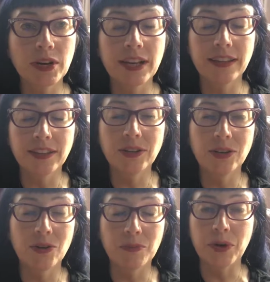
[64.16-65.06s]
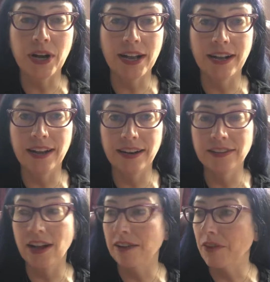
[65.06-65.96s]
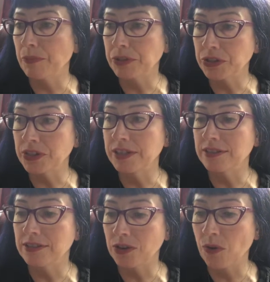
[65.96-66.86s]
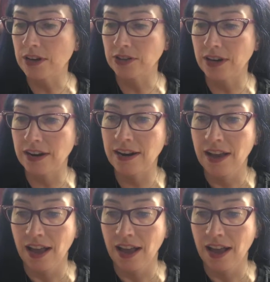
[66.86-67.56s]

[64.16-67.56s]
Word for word: working on the unicorn book, I got a lot of opportunities to question